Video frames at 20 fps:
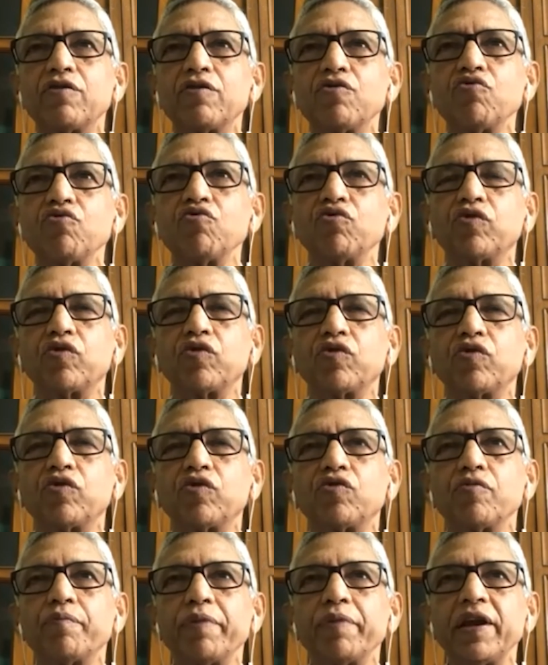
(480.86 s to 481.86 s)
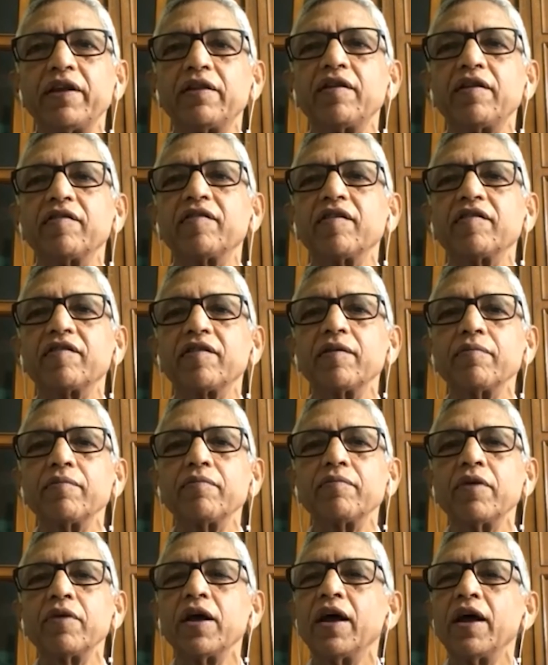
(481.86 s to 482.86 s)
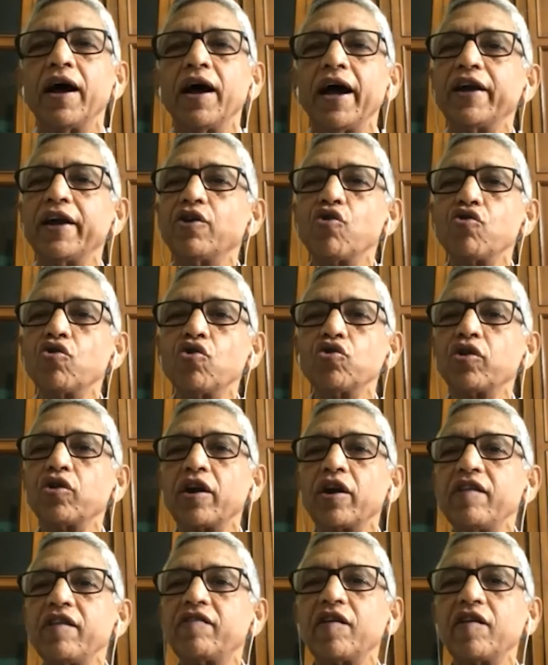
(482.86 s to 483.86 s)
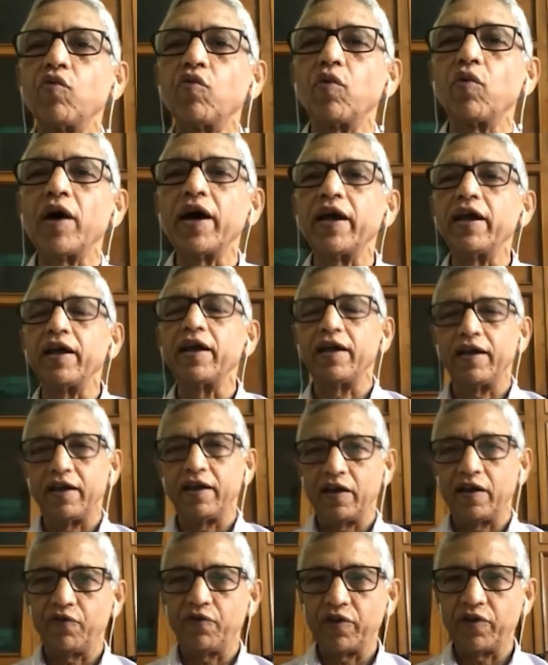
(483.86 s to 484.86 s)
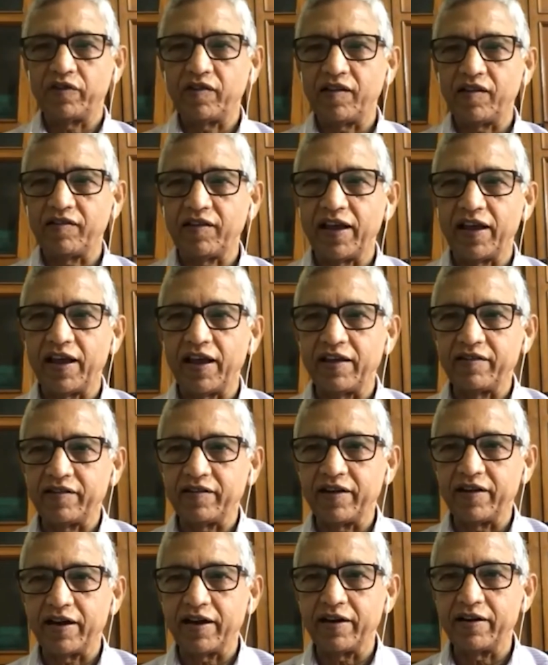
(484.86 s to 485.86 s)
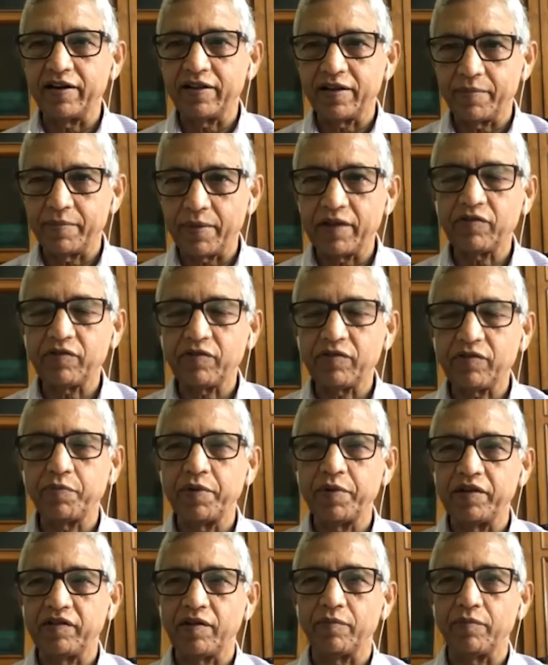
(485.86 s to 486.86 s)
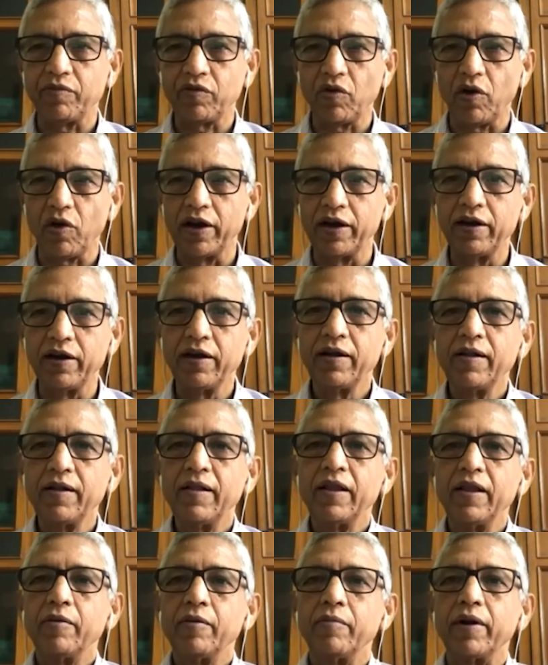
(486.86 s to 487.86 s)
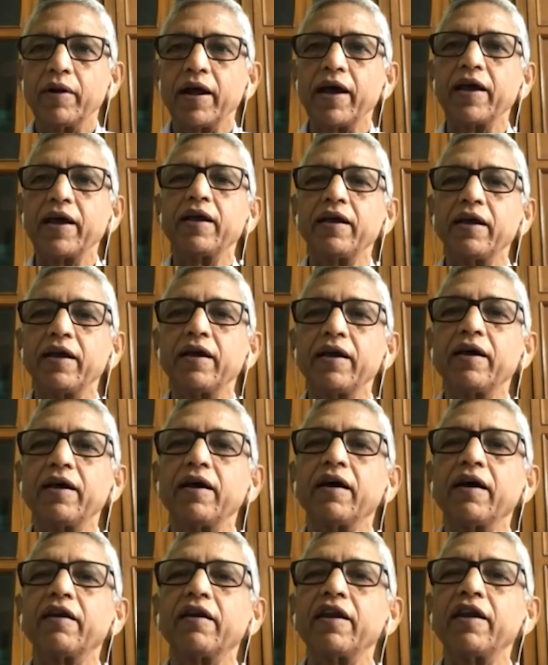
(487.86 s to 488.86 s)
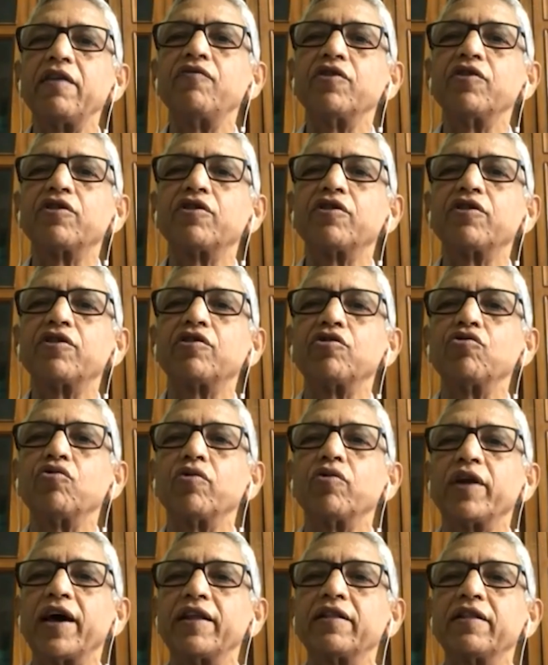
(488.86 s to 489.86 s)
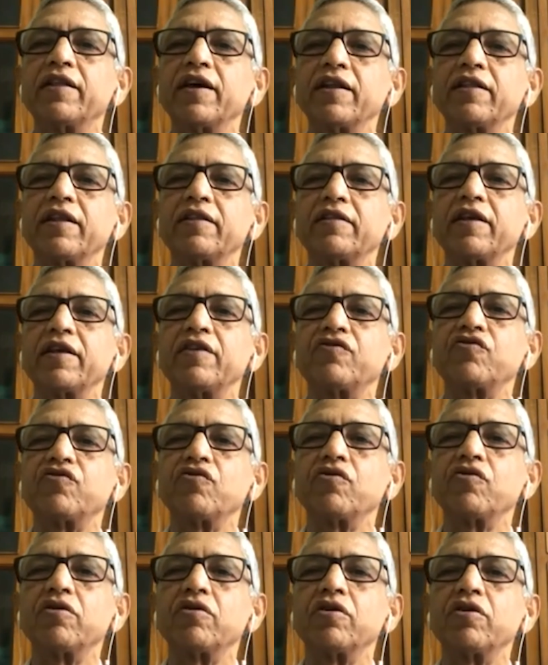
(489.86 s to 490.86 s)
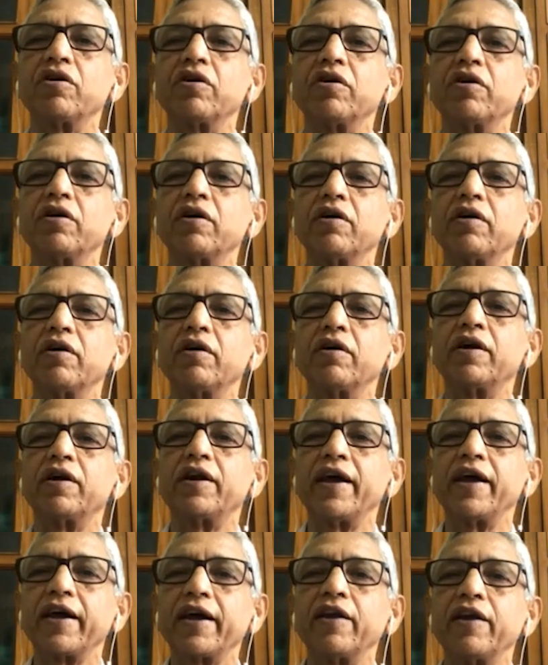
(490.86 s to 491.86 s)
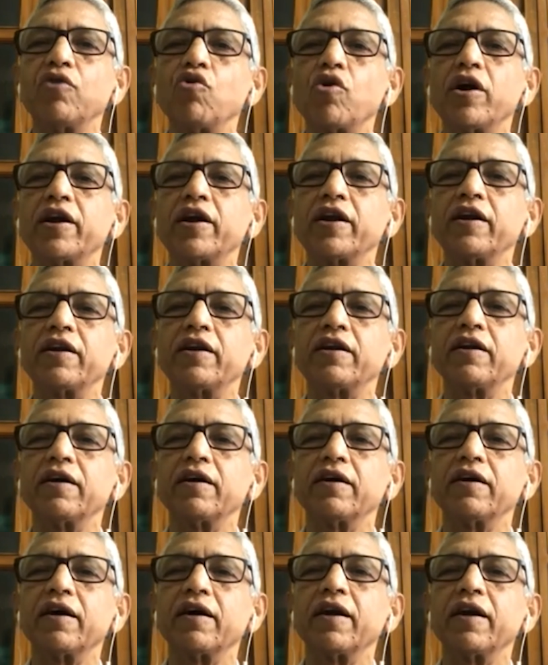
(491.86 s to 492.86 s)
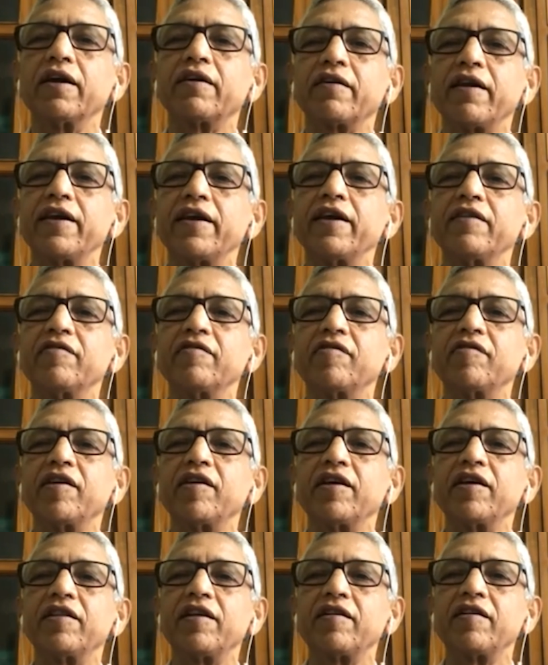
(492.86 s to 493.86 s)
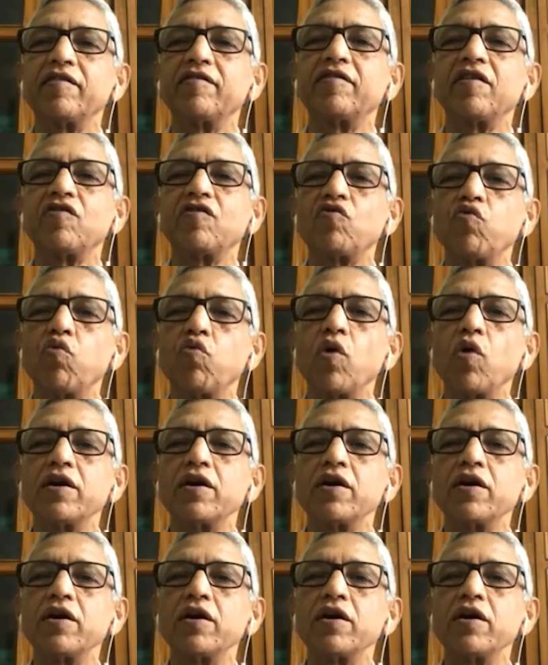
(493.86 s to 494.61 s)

use to beat the system. I don't know the reason why F S S A I has done it. There must be some solid. But I agree with you, and I think that they should take a look at it and try and see that it's just one